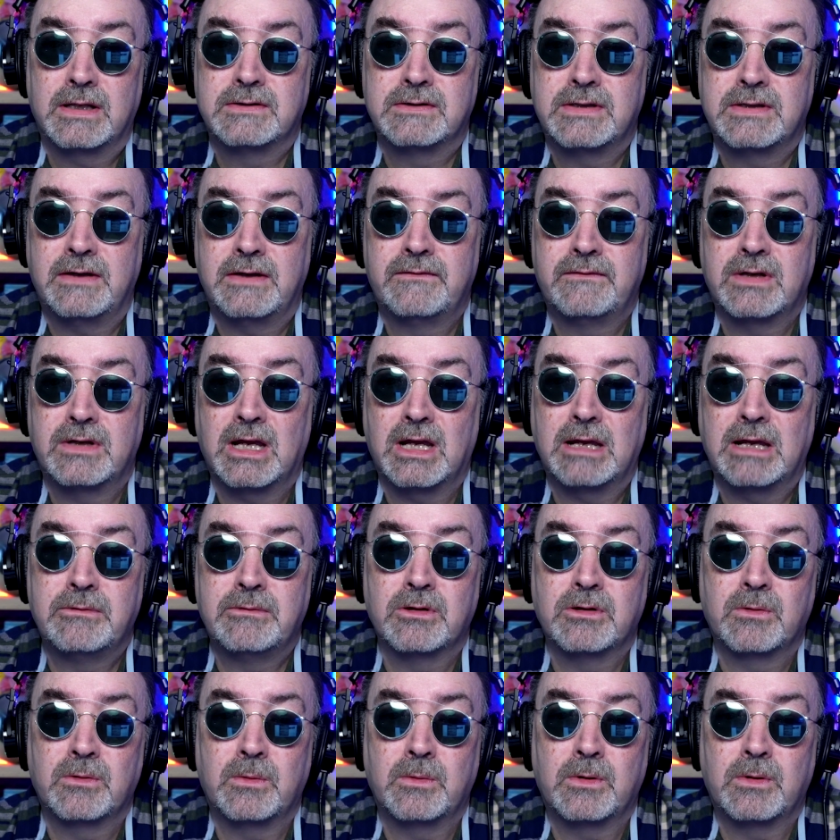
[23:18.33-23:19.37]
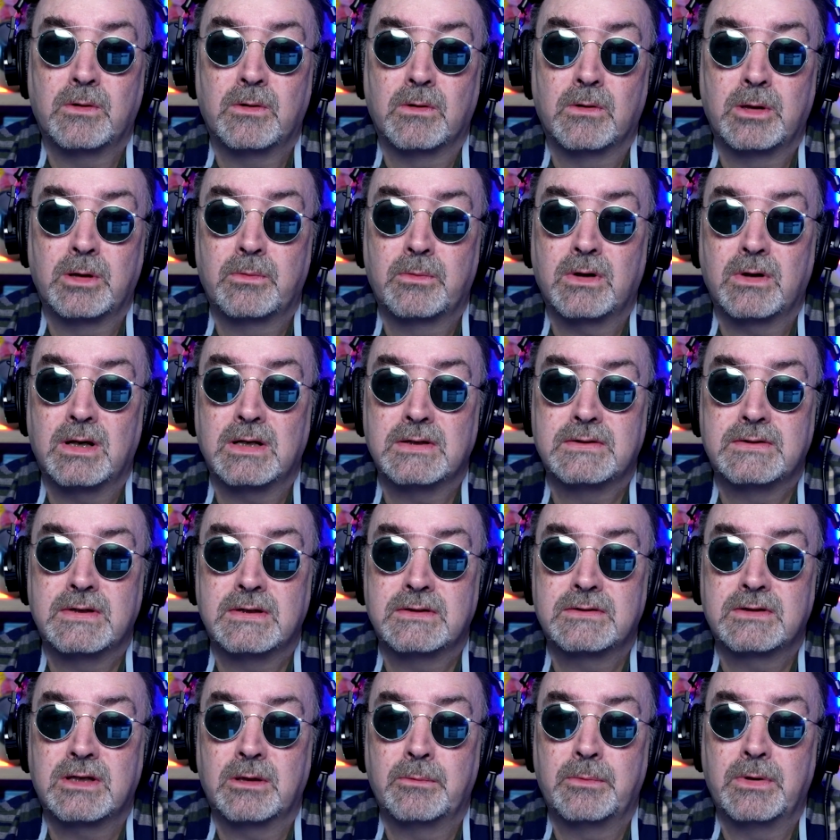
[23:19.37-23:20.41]
Save time during the recording
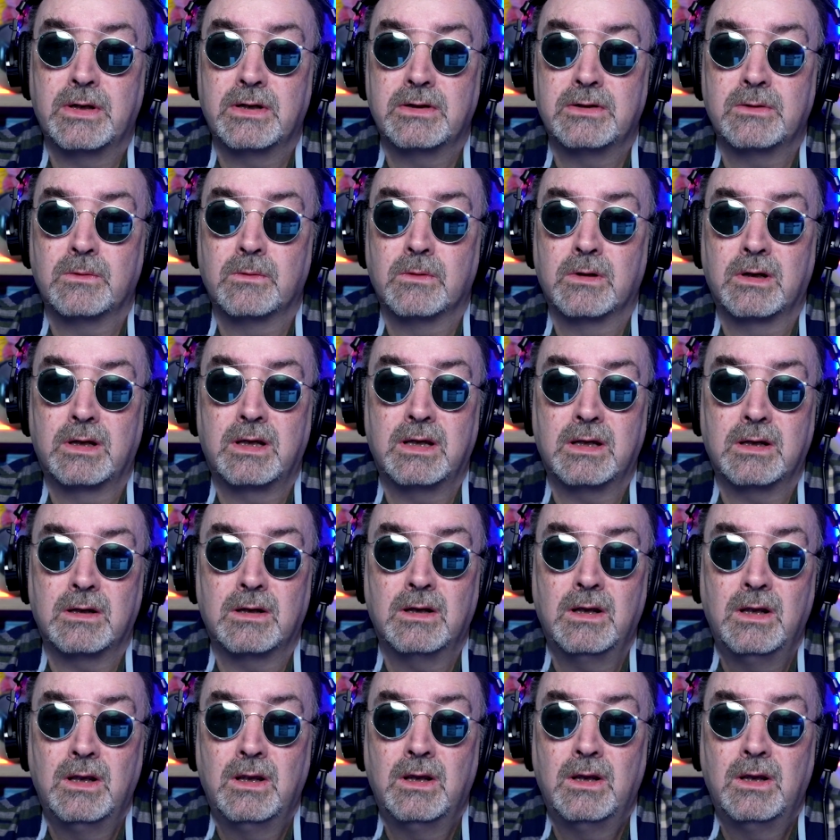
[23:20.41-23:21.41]
process compared to working